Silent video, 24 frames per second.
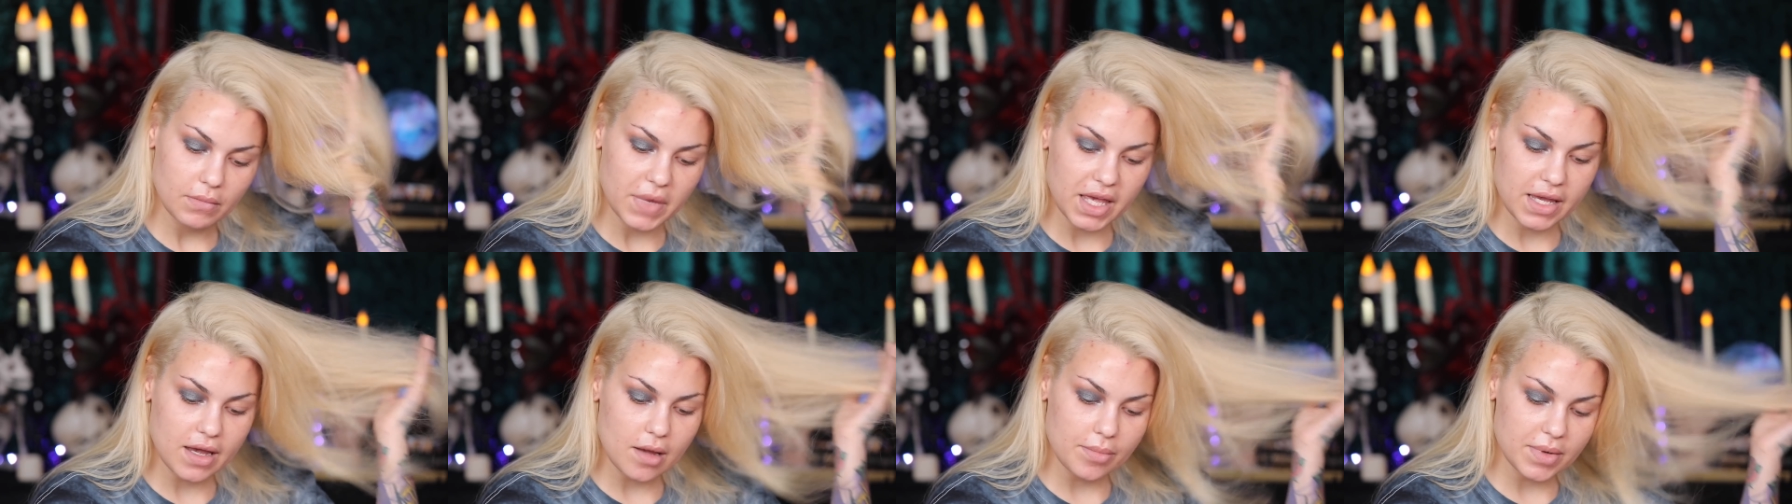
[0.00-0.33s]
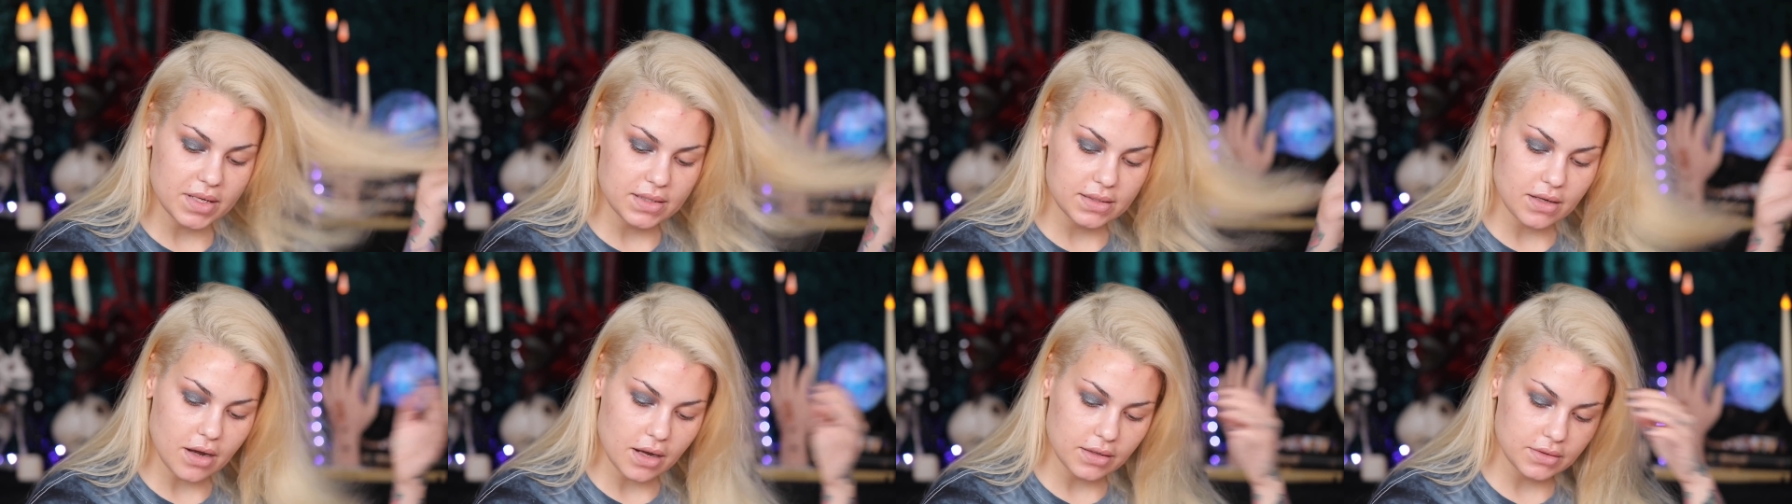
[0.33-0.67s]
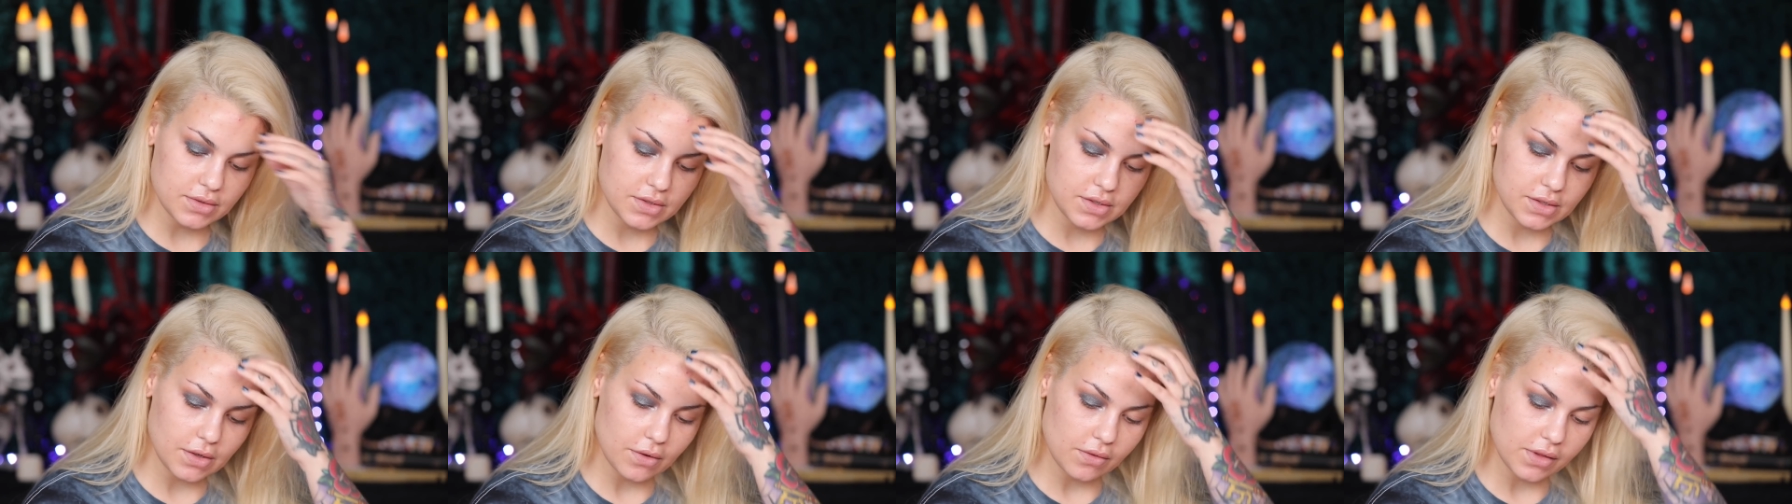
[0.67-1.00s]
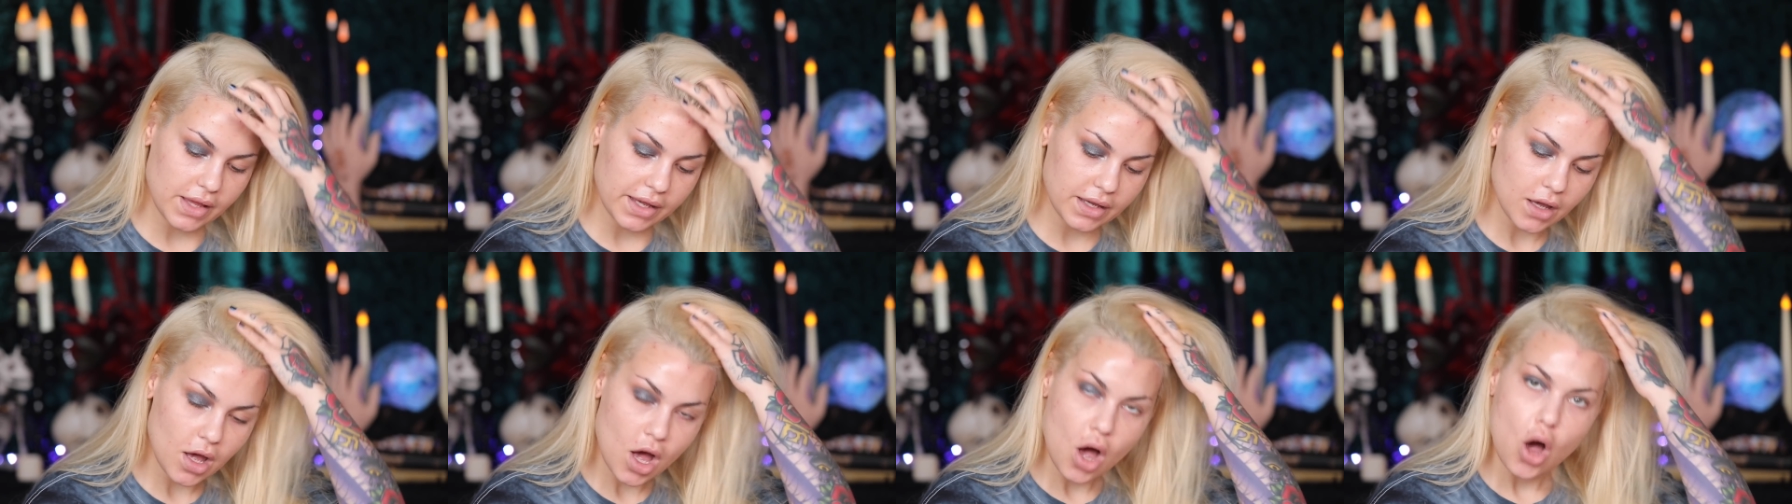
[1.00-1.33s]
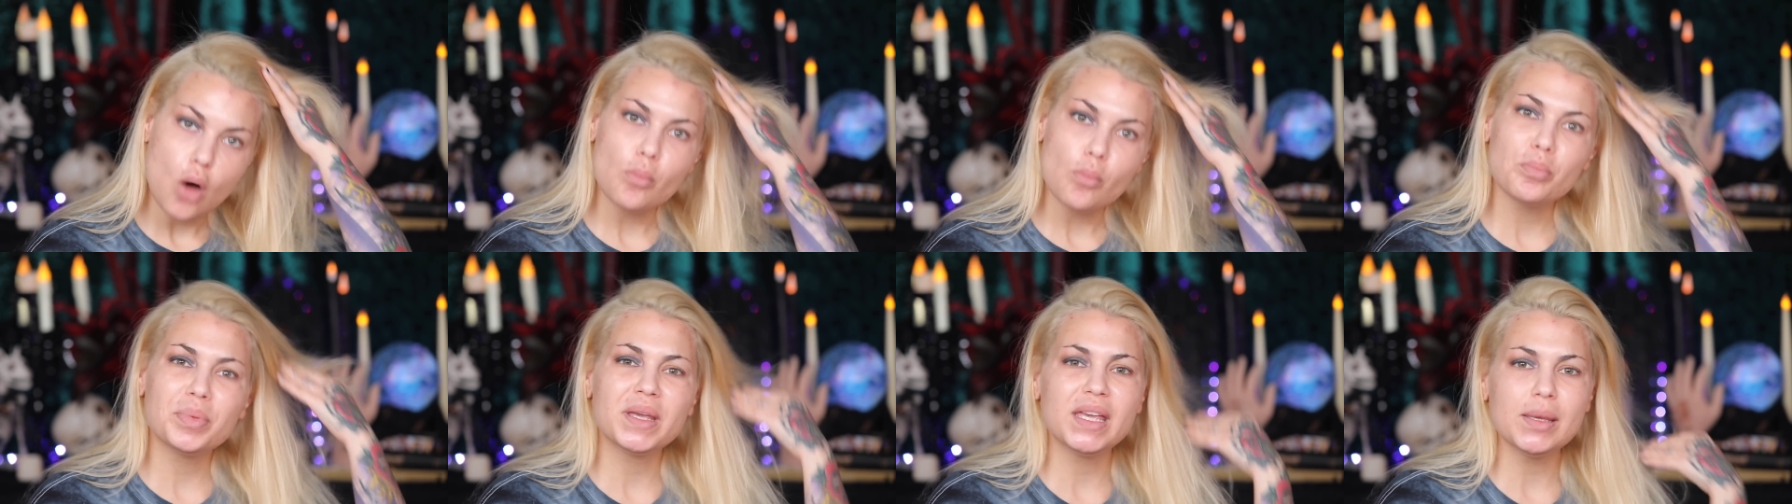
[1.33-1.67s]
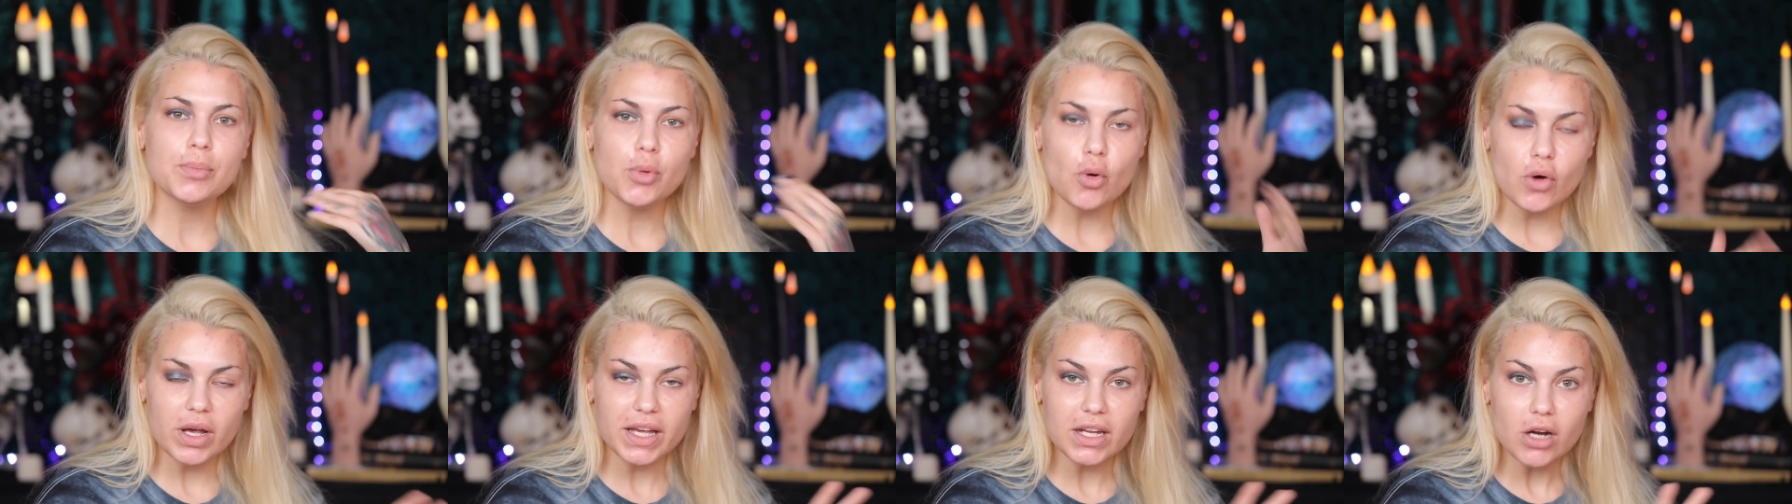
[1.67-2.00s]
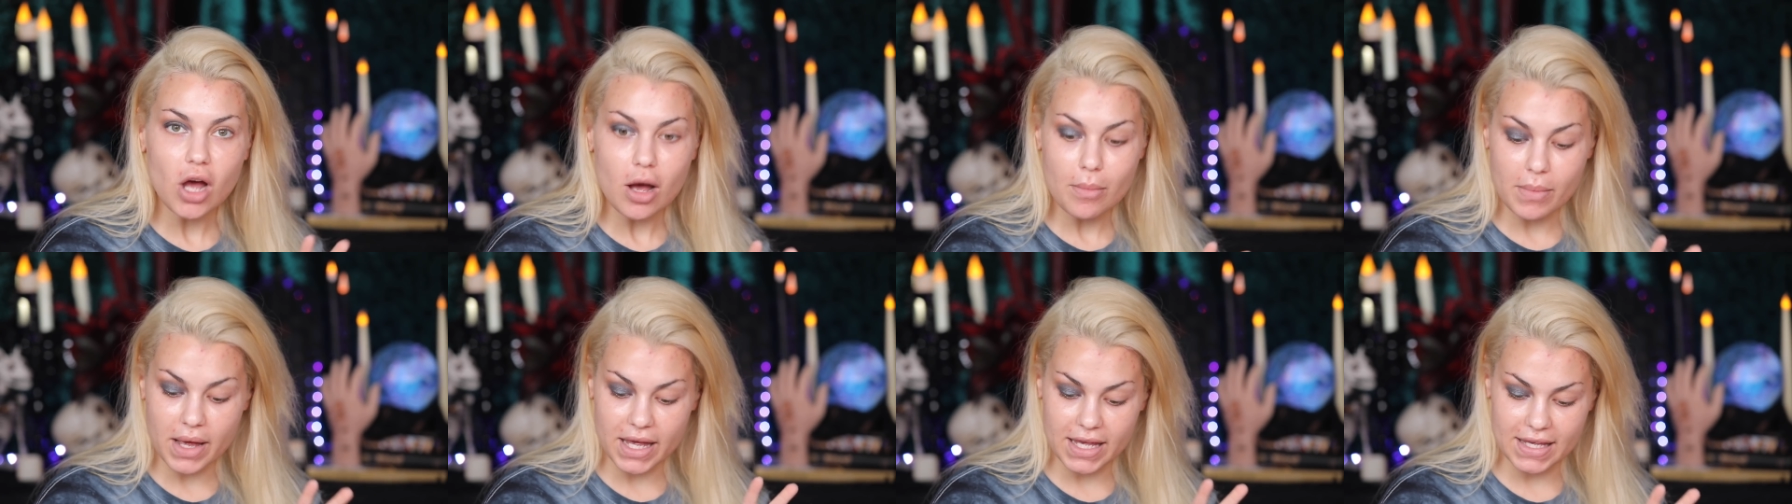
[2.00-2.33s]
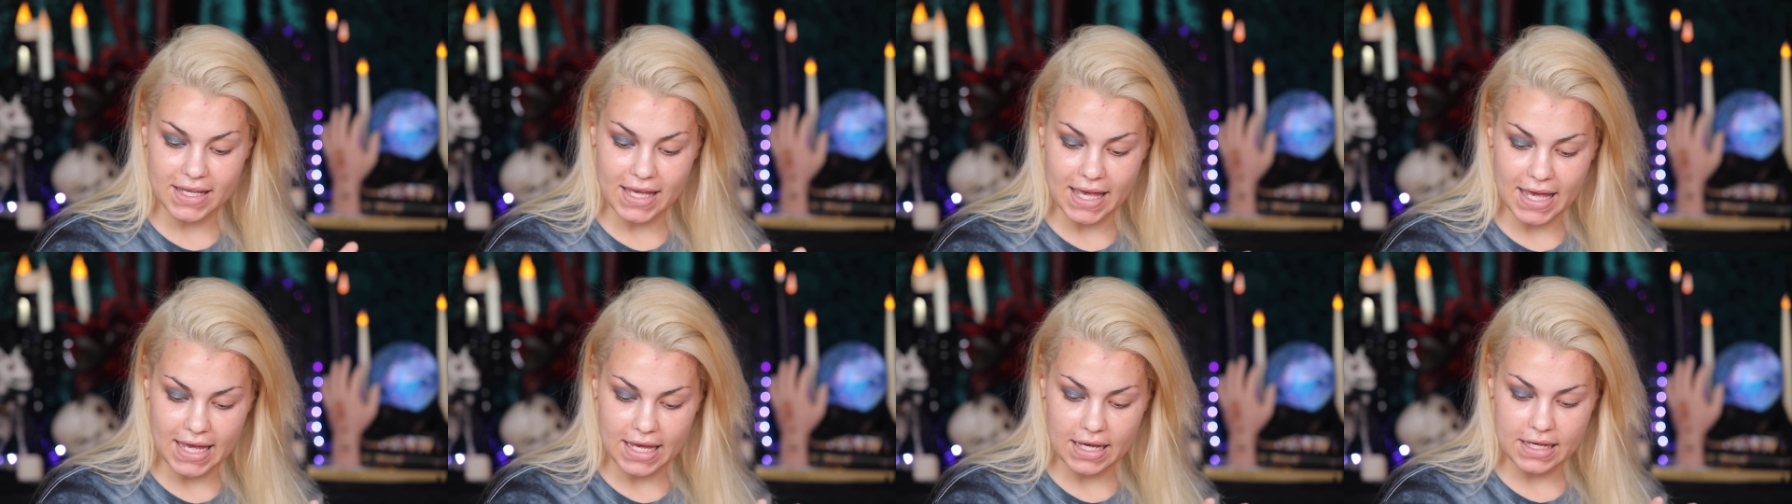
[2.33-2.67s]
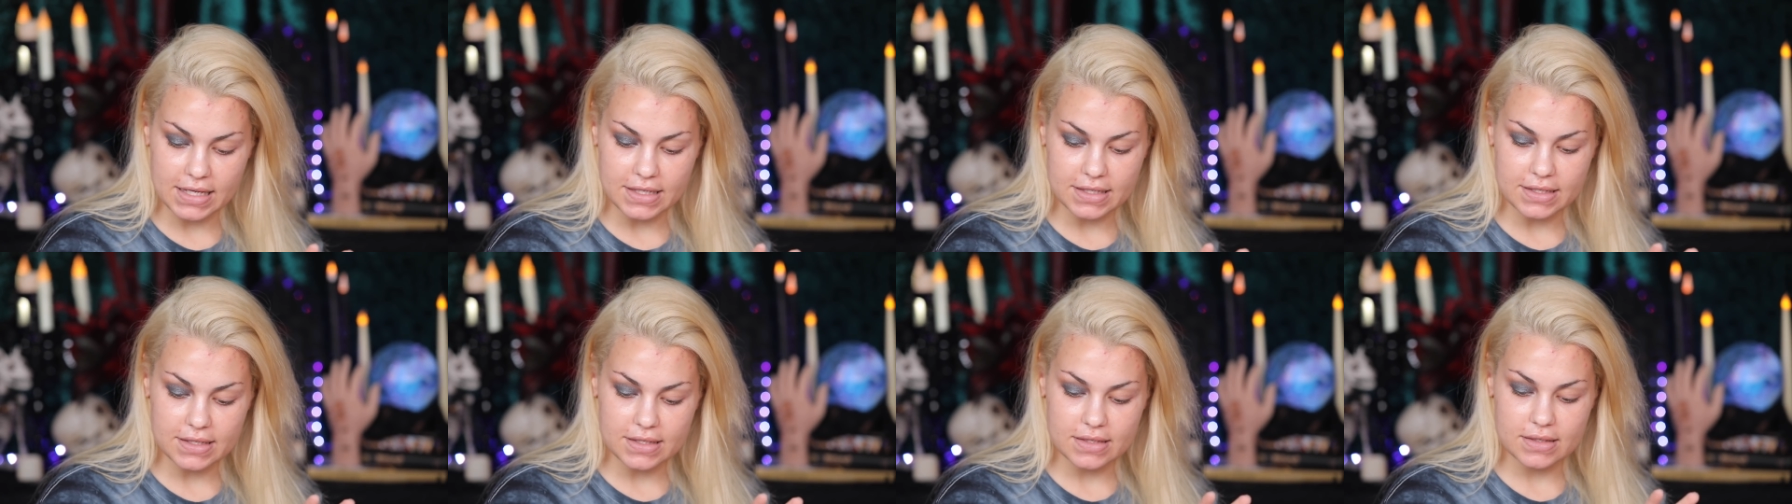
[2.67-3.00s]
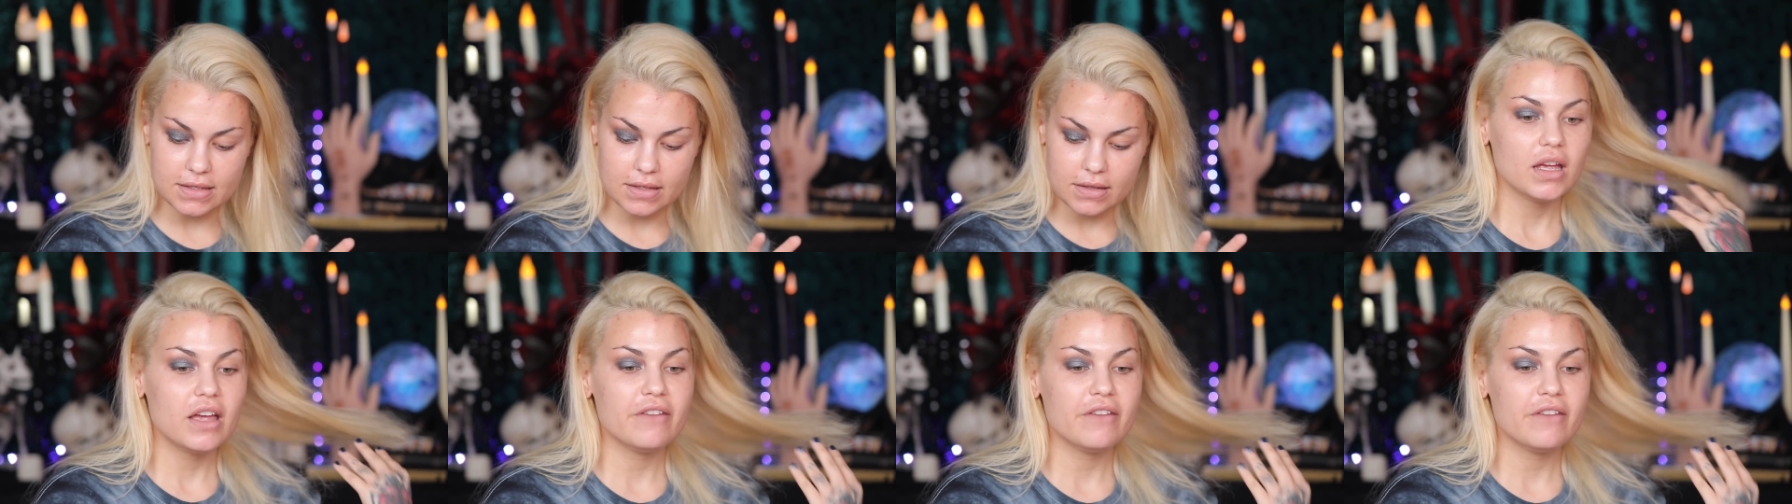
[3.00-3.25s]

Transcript: Makeup has gotten so like, people get on my case